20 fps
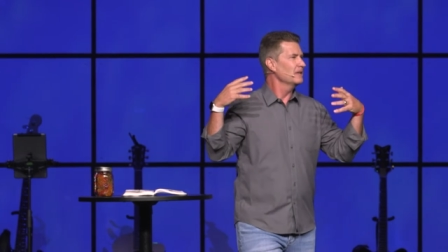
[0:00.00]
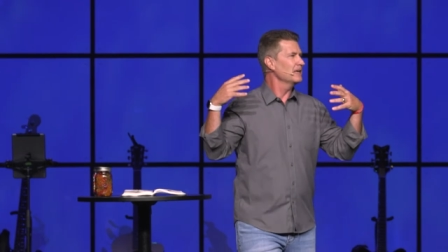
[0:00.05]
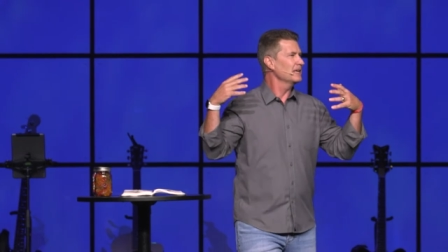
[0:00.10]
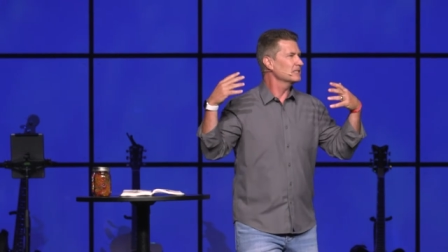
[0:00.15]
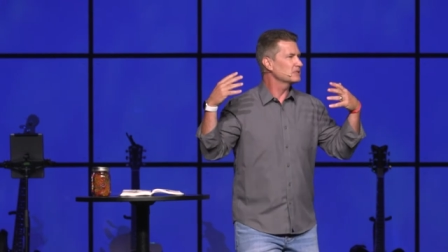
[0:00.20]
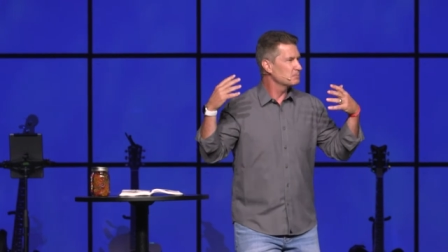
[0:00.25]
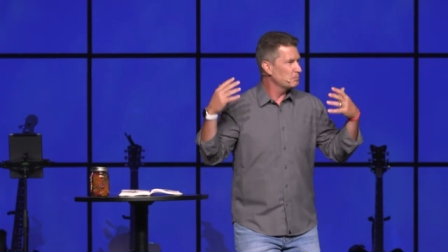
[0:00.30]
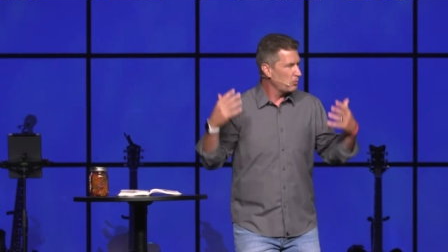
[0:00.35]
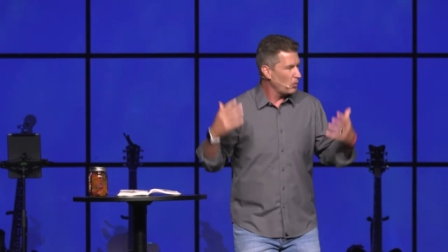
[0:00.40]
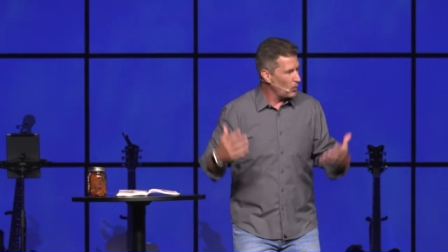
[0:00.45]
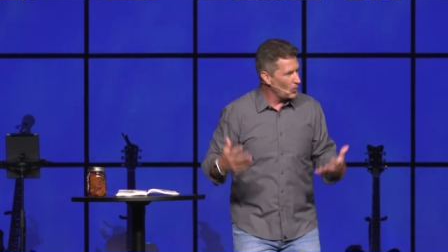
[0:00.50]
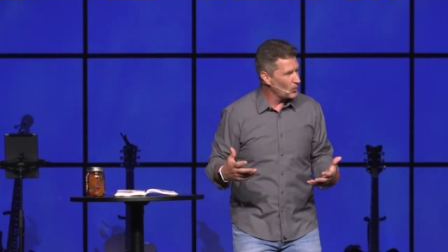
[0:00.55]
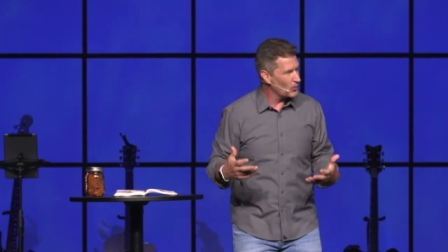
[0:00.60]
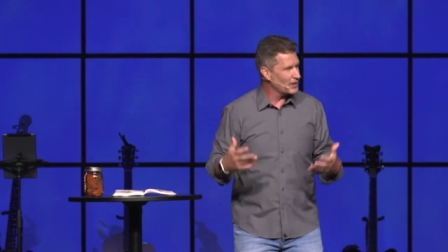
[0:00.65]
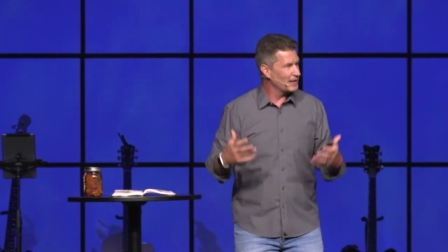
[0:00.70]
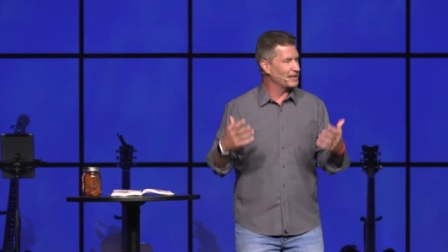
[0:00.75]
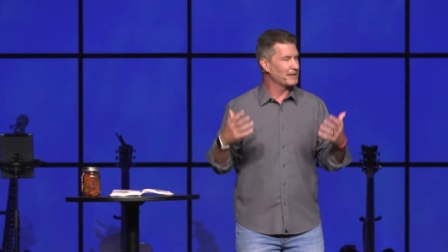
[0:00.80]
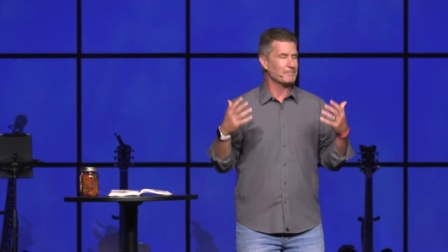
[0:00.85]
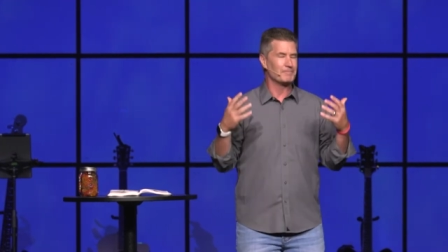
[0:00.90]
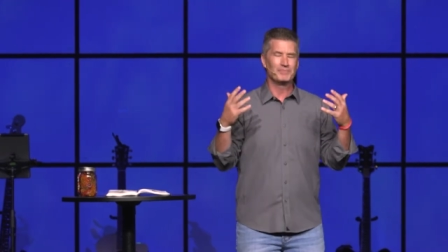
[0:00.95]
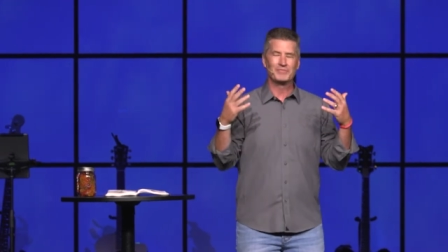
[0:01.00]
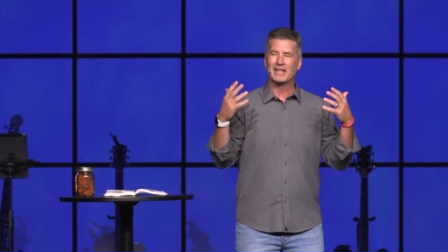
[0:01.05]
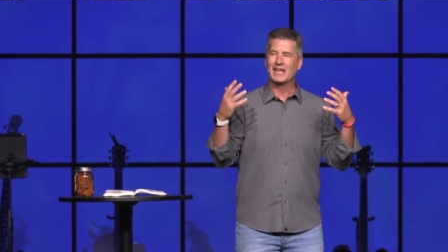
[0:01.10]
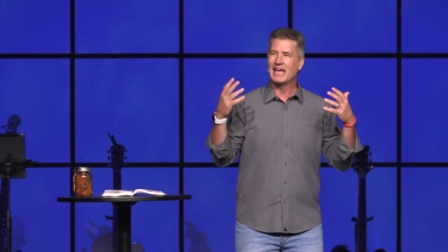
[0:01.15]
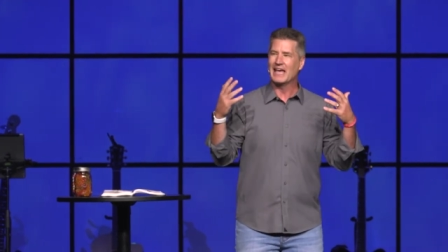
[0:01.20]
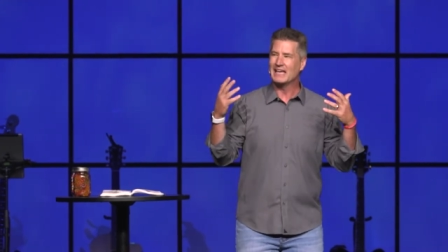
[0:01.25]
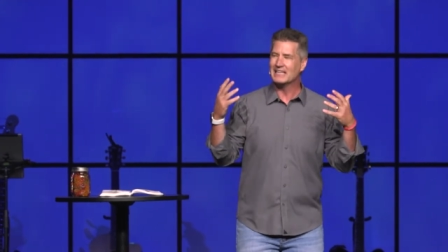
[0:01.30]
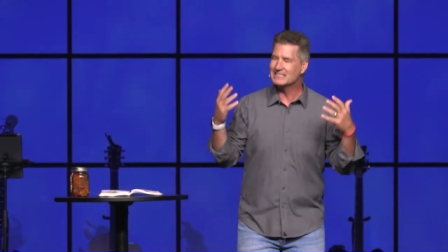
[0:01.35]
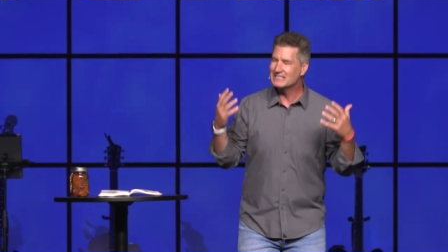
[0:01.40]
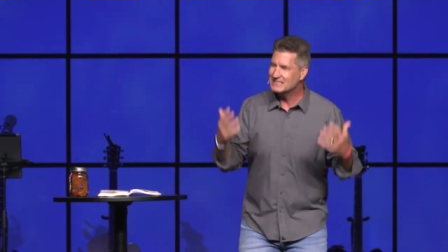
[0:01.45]
is boring
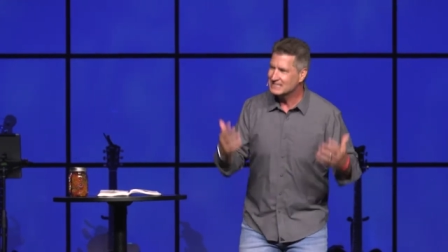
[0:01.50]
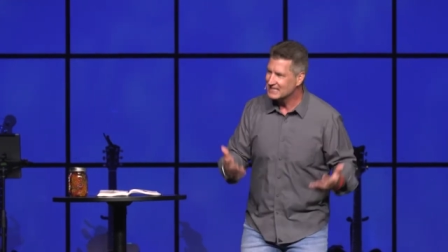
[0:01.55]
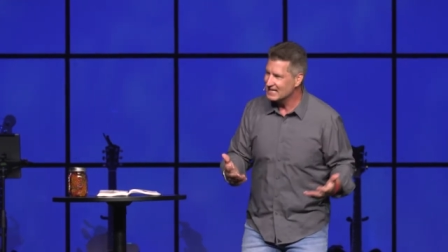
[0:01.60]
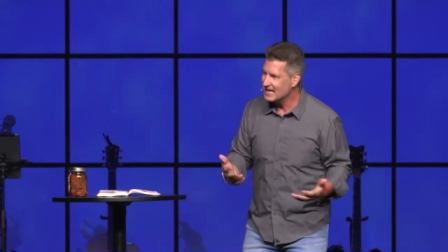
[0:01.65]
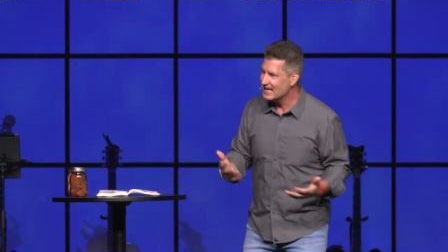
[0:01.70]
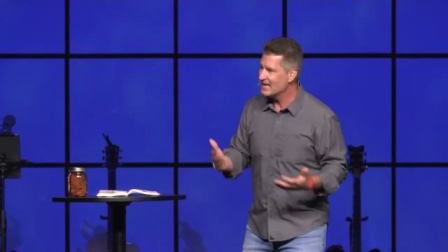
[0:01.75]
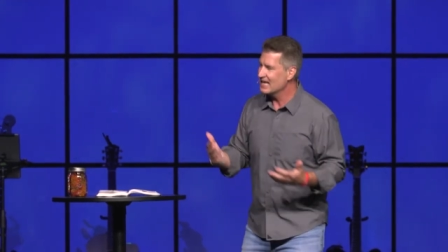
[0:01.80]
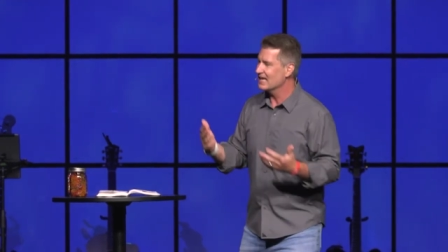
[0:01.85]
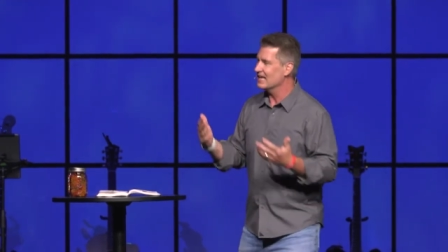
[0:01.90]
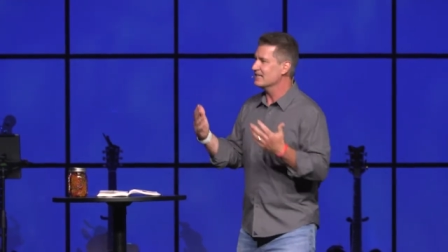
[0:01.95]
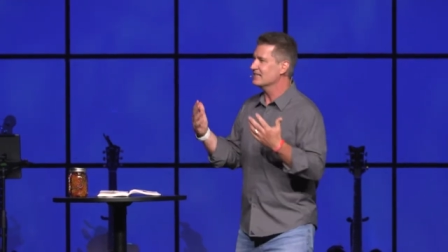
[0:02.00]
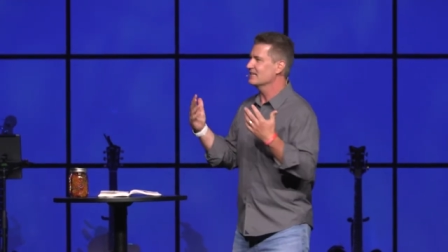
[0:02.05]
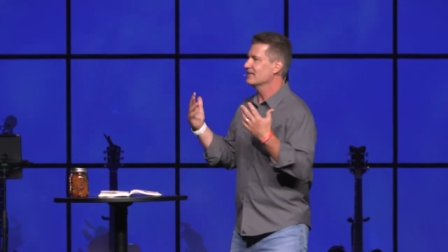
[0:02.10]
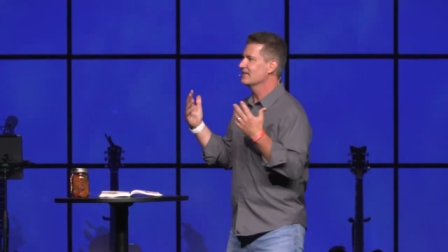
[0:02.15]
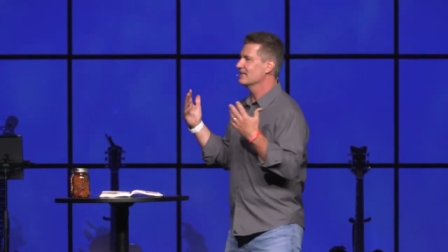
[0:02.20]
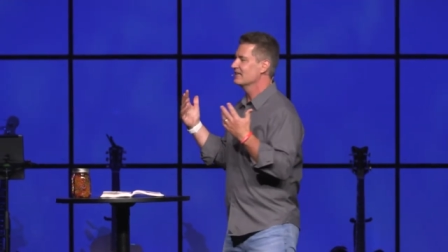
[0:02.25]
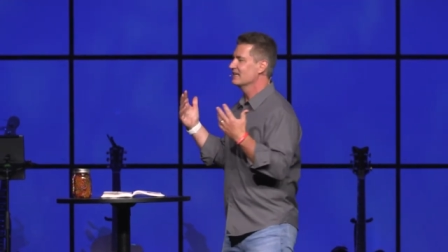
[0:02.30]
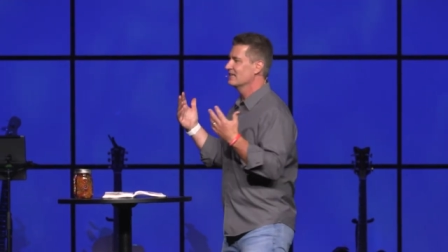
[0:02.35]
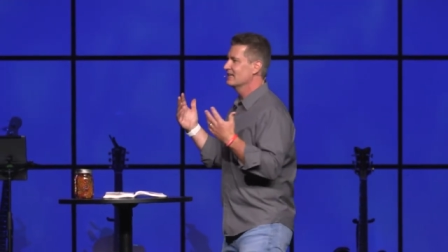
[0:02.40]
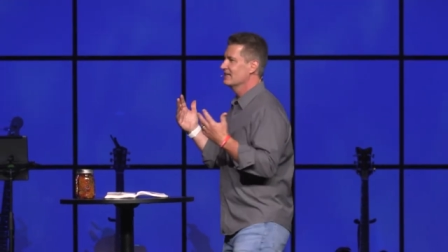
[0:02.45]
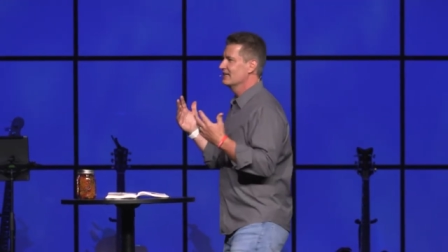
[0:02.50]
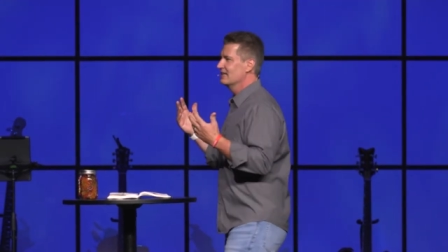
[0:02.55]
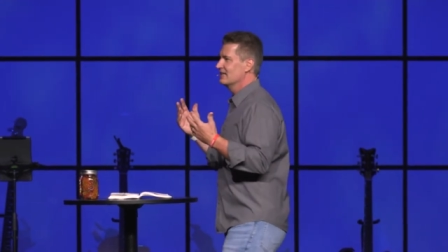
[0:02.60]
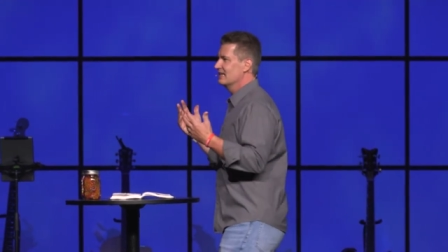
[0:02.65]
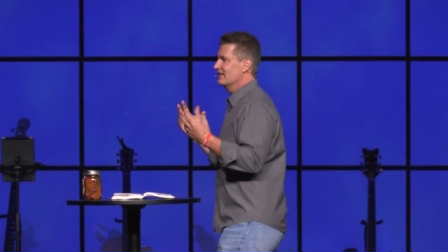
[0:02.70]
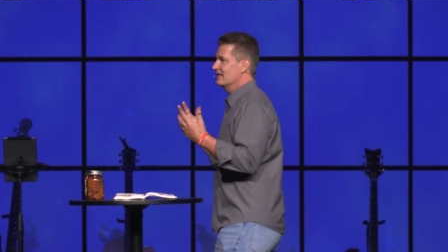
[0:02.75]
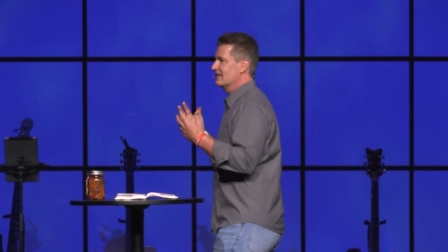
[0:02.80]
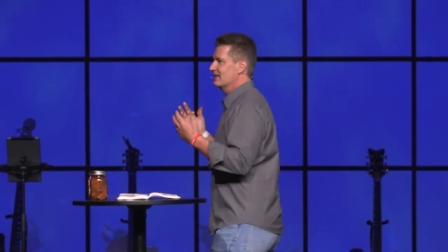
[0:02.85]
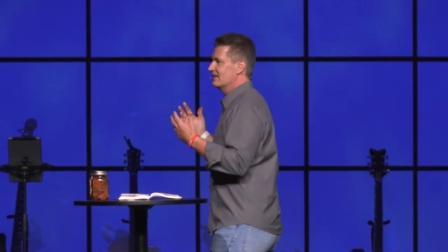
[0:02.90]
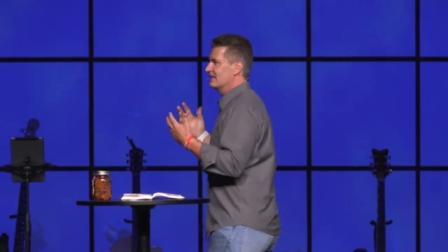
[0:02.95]
and dead
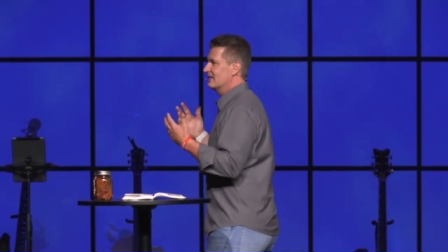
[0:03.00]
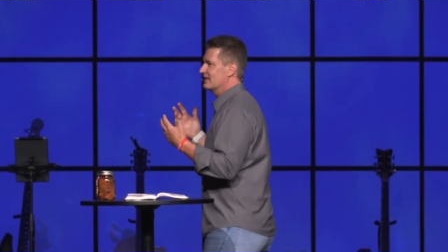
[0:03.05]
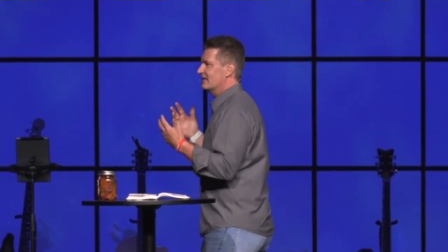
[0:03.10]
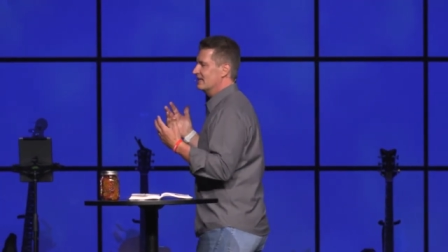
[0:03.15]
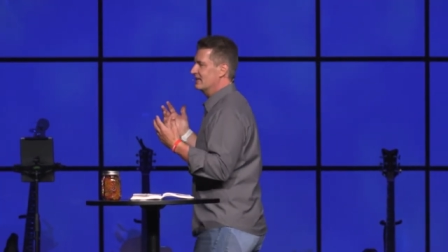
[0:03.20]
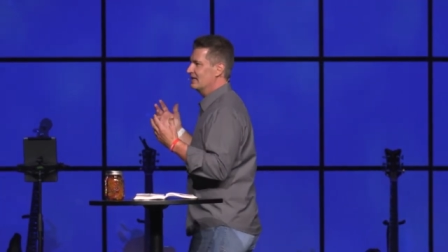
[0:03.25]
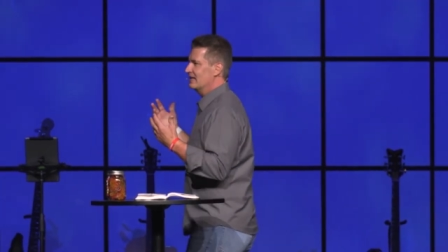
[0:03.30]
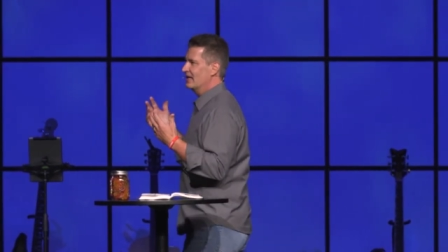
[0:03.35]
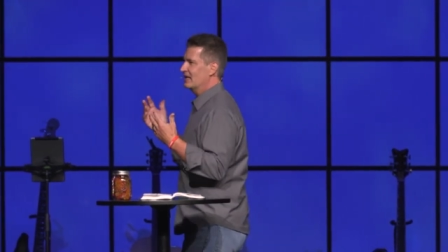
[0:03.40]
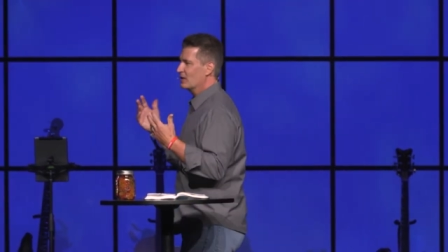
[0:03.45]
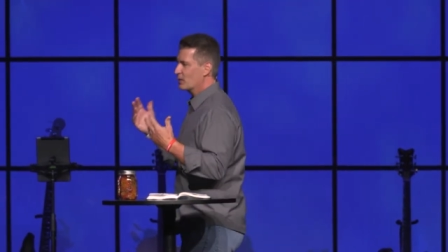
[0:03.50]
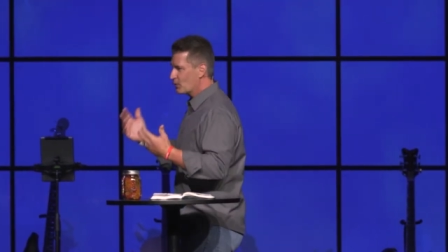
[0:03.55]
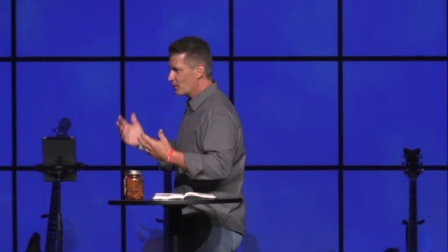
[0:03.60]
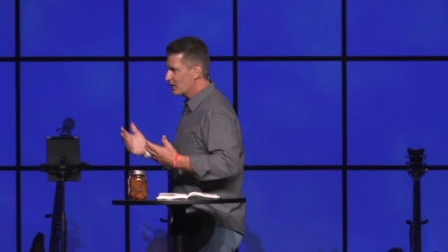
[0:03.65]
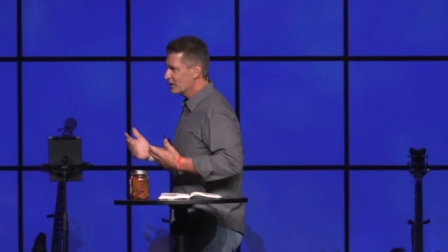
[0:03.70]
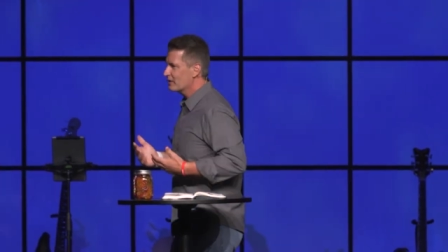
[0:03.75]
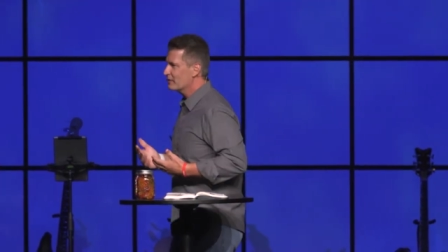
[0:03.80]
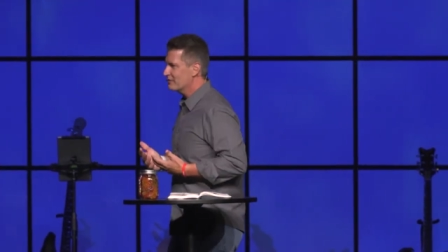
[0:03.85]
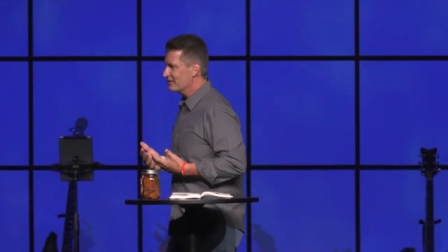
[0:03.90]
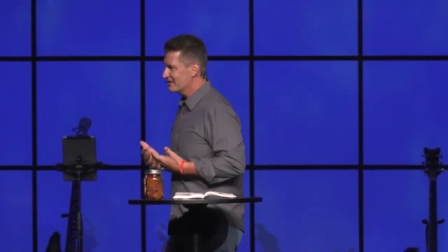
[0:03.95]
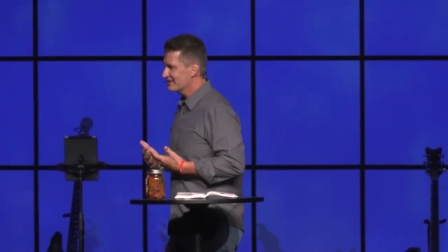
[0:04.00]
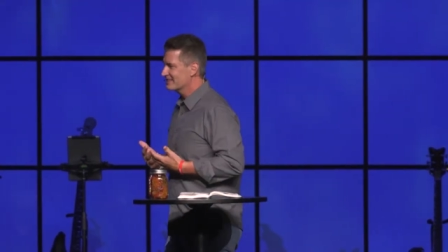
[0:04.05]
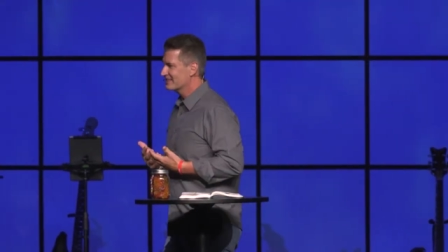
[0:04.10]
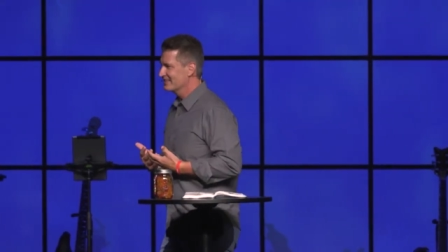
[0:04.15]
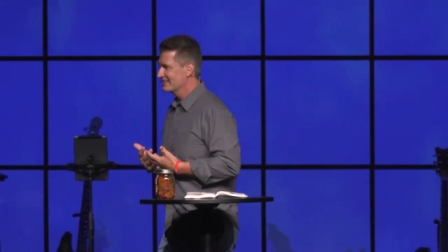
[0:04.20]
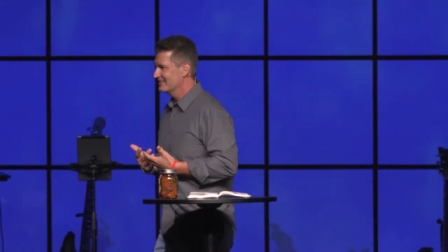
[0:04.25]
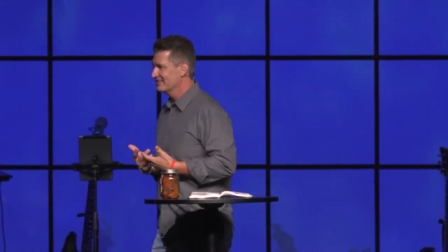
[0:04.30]
and irrelevant.